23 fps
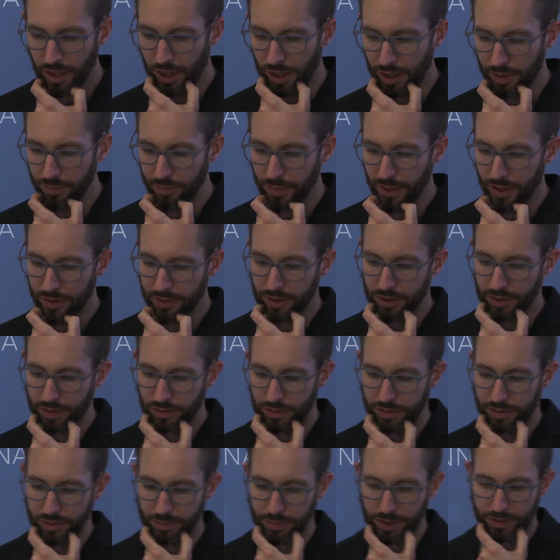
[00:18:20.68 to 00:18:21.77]
But I think
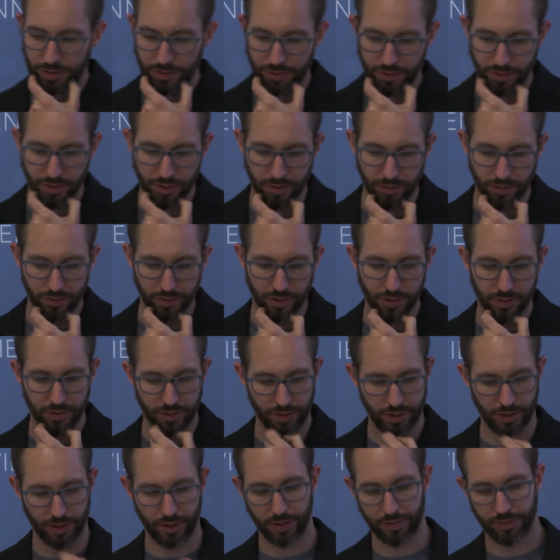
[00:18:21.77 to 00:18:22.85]
there's some interesting
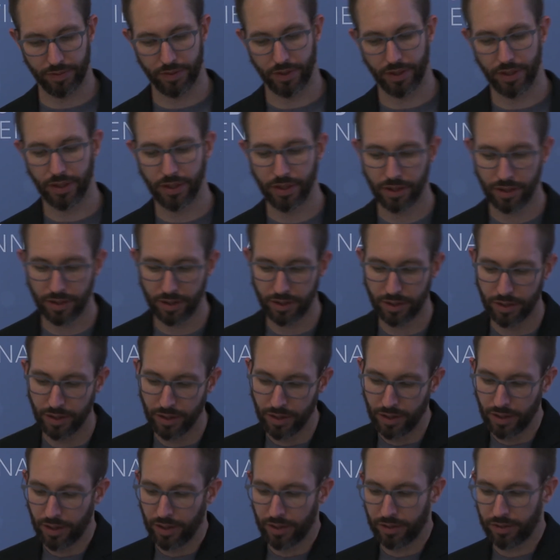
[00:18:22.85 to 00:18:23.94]
results on offer here.
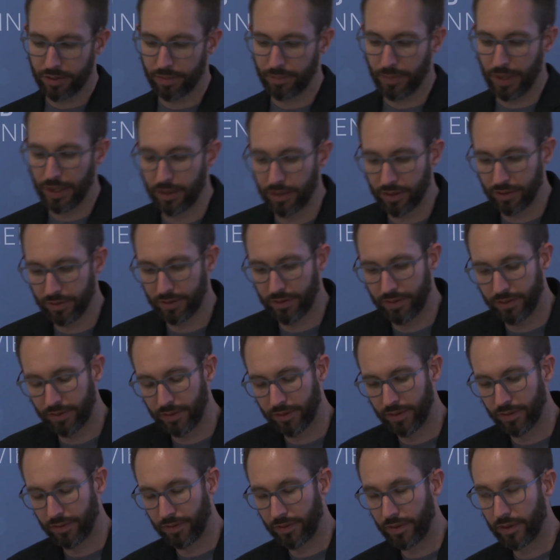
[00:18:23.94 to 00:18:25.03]
To my knowledge, this
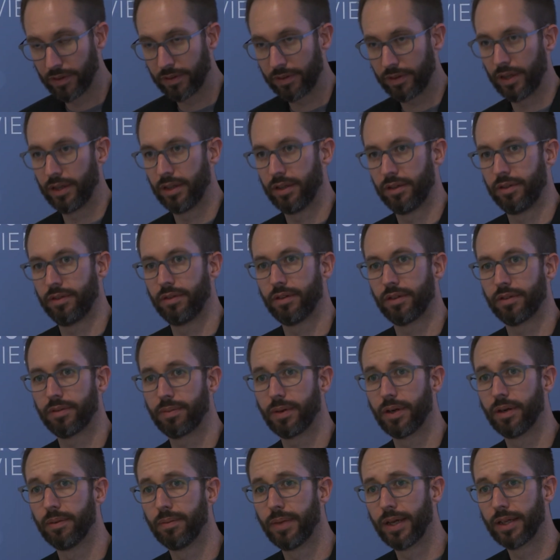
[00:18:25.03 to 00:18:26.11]
is the first study to
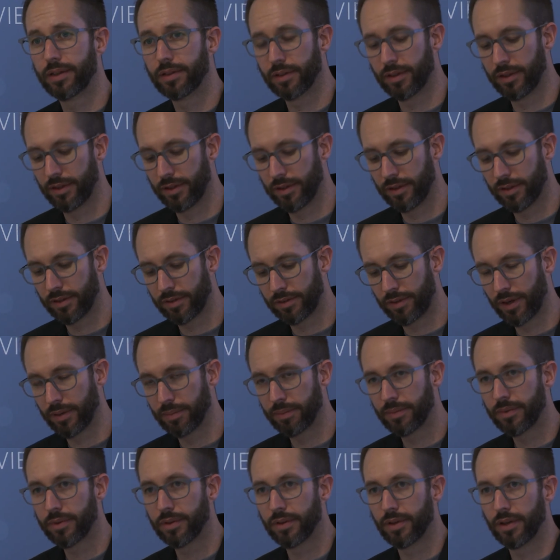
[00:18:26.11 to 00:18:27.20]
experimentally
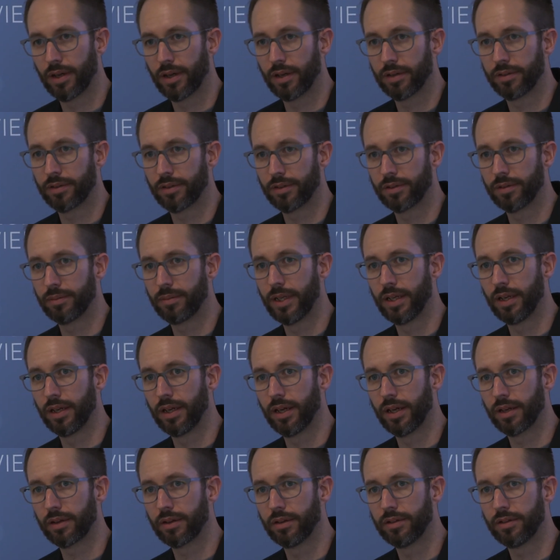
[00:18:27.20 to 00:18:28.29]
disrupt social
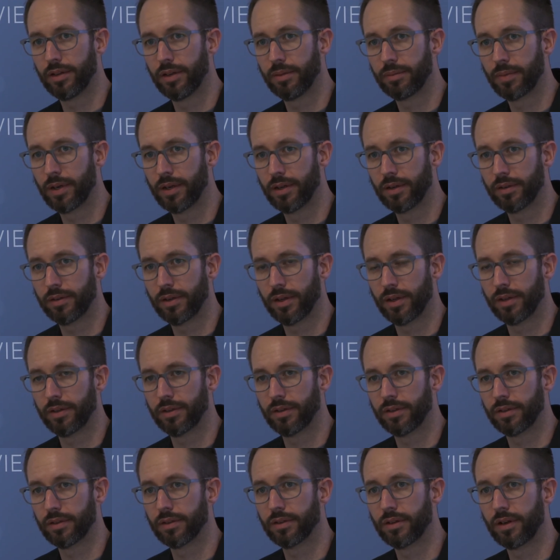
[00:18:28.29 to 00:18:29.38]
media echo chambers on
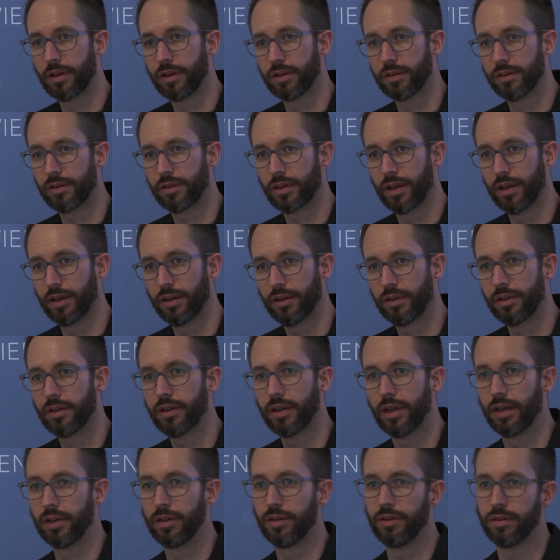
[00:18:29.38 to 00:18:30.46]
such a large scale
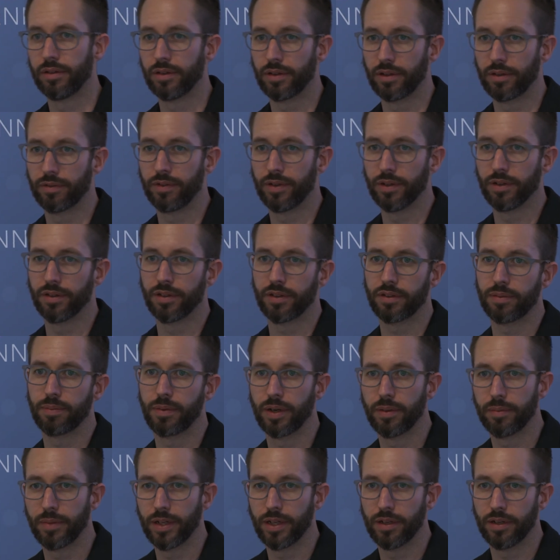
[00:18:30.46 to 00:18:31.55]
and using a field
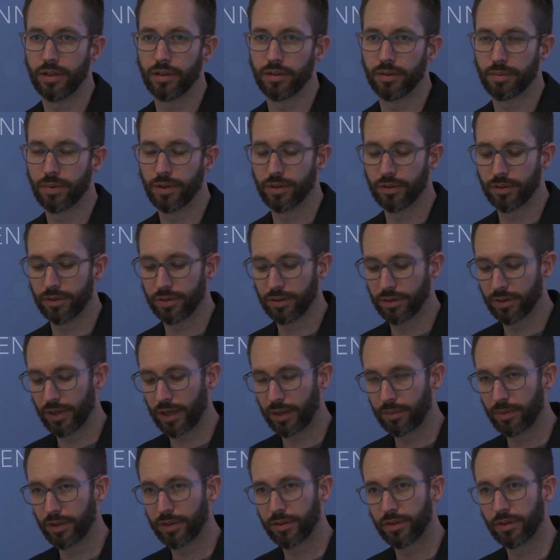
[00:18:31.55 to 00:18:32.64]
experiment as opposed to a
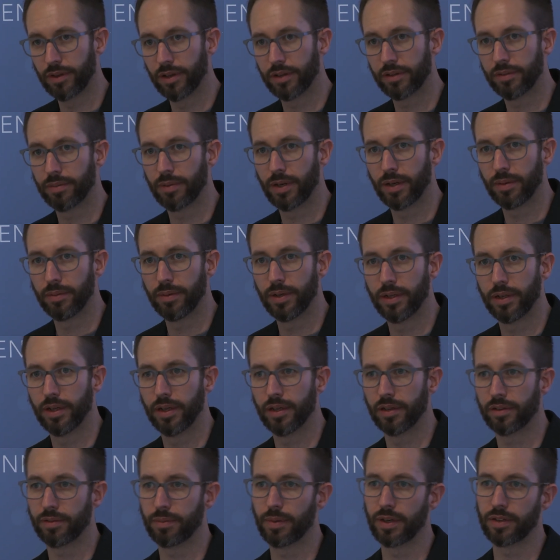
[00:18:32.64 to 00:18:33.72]
laboratory experiment,
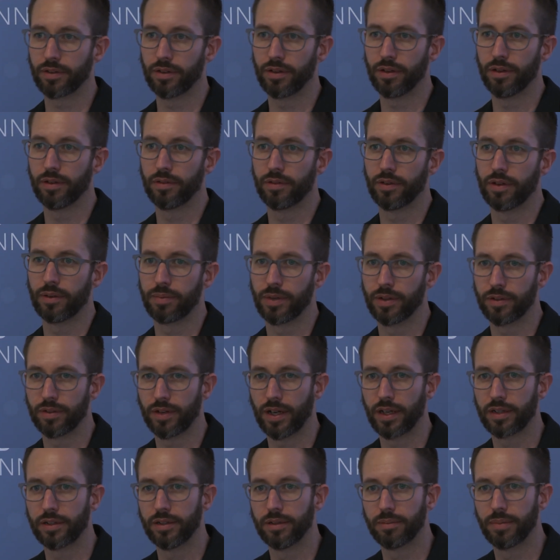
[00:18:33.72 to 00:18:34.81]
and especially over a
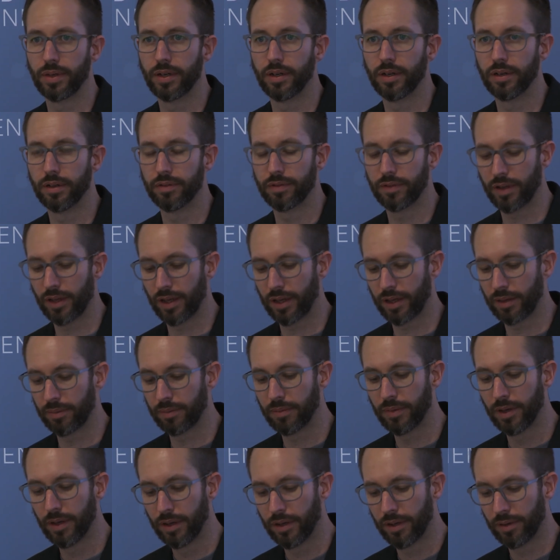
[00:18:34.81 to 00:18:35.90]
protracted period of
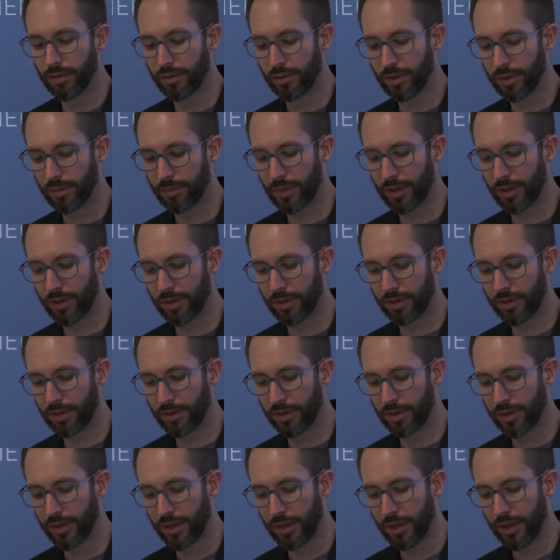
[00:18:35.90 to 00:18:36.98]
time, 1
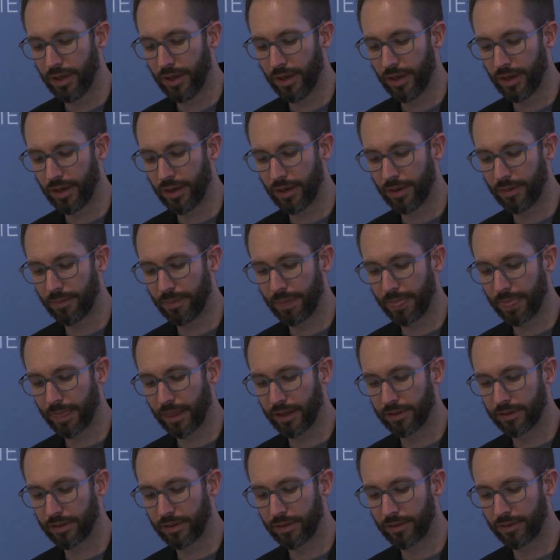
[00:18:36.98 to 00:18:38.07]
month.
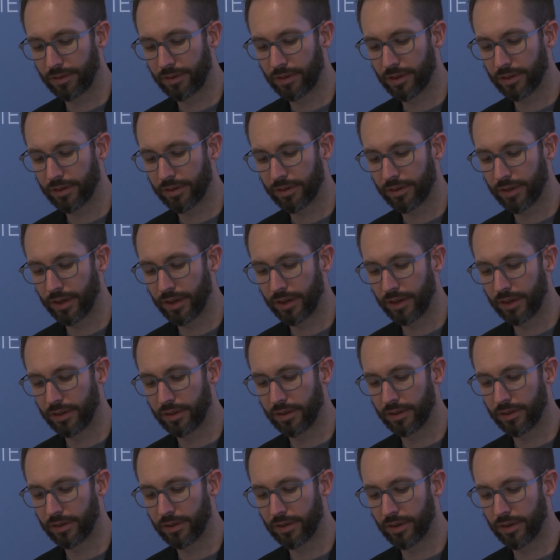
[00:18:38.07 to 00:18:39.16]
It's the first study
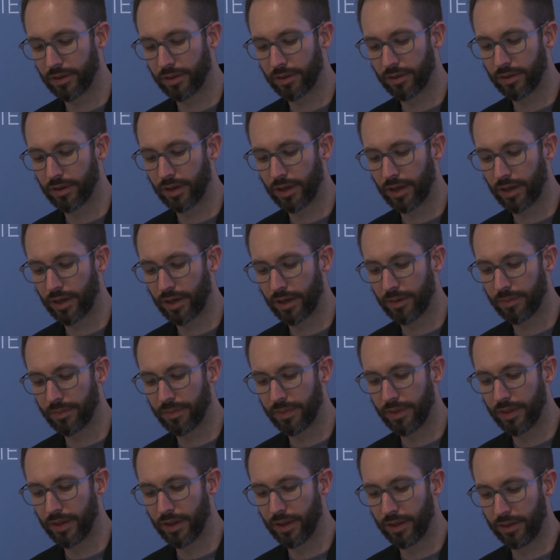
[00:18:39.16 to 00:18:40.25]
to show
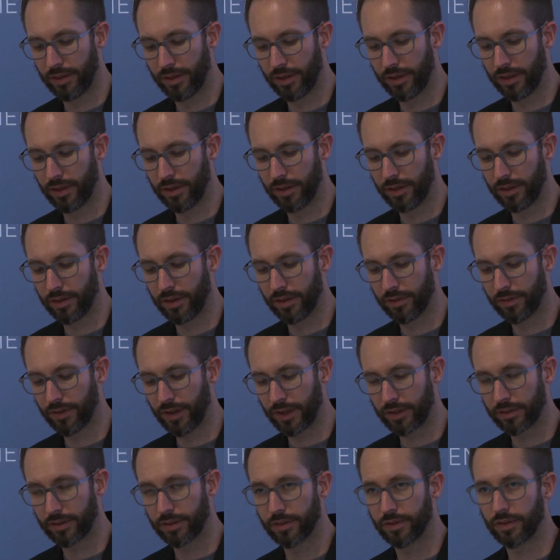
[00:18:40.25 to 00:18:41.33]
the
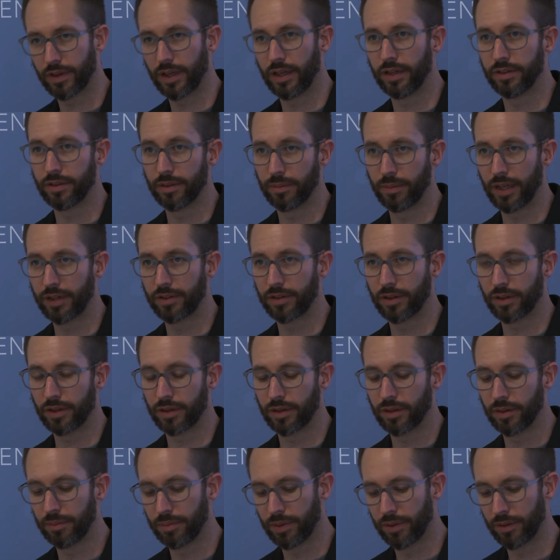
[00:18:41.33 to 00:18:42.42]
effects of asymmetric
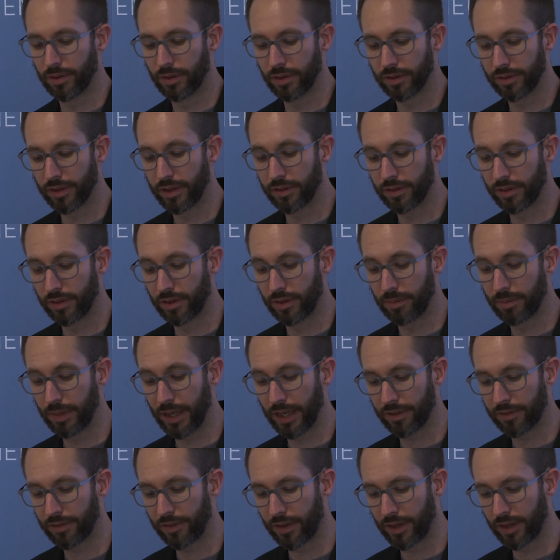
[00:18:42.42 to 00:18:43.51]
polarization or
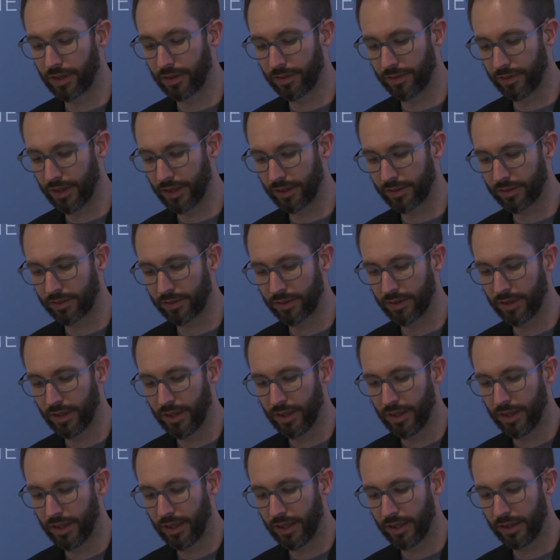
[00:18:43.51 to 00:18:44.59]
backfire effects
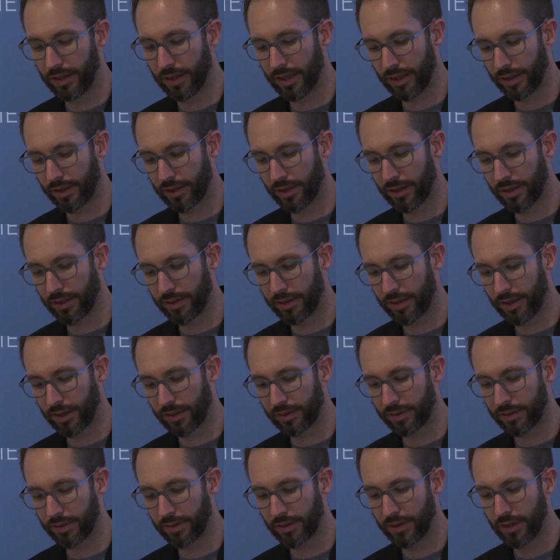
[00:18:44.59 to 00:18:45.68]
in that
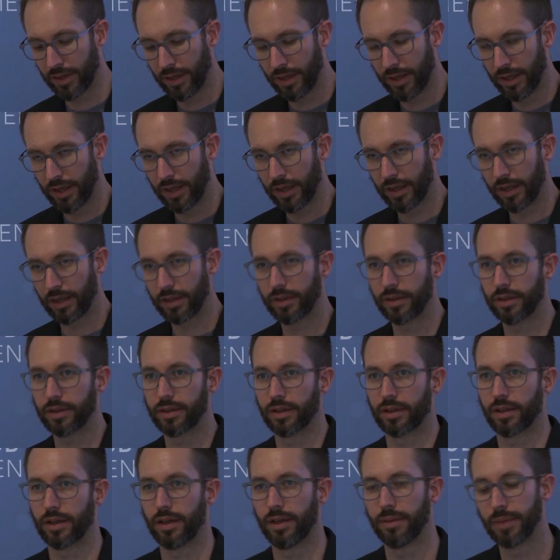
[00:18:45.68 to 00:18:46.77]
context. And I
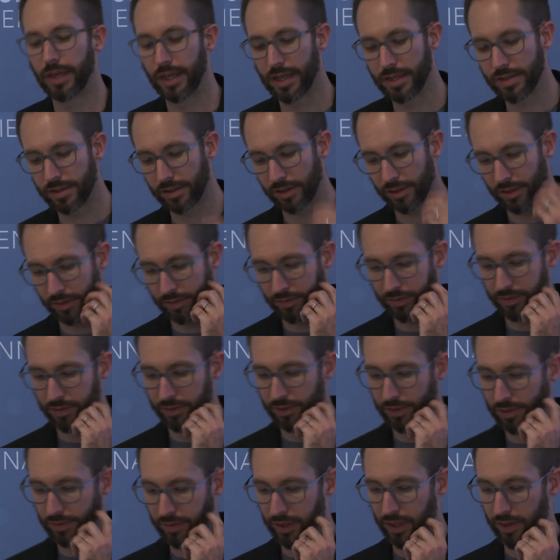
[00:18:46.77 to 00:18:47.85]
think the combination of
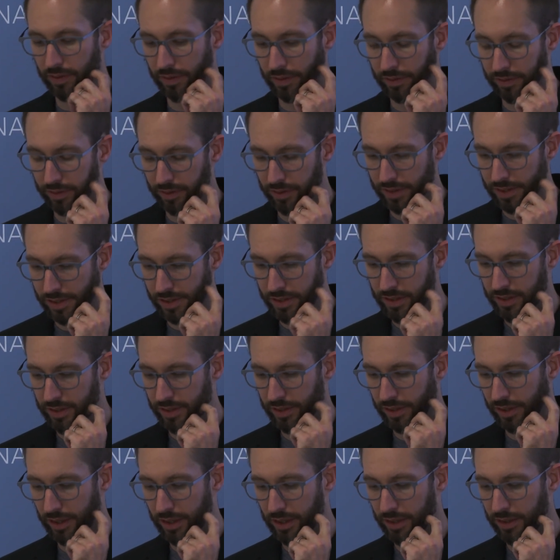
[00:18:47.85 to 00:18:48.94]
survey
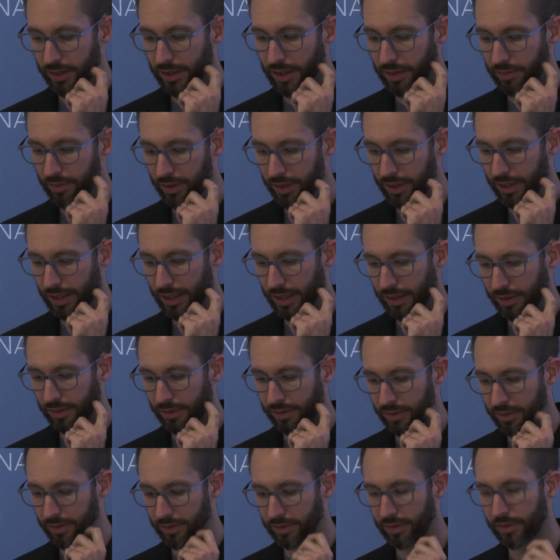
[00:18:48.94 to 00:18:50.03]
research, network
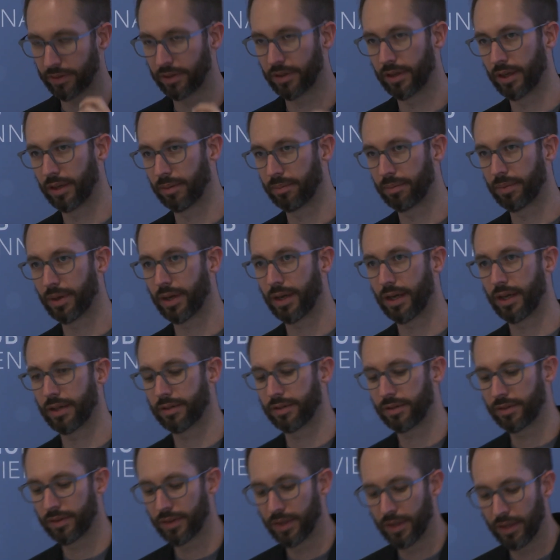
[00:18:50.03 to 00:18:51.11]
analysis, and
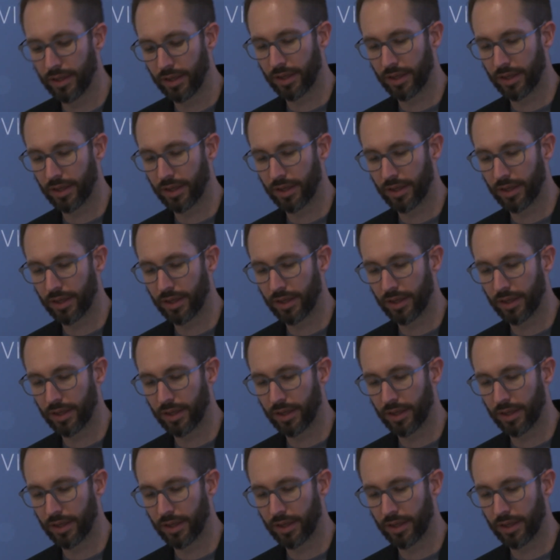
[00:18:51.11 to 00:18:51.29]
bots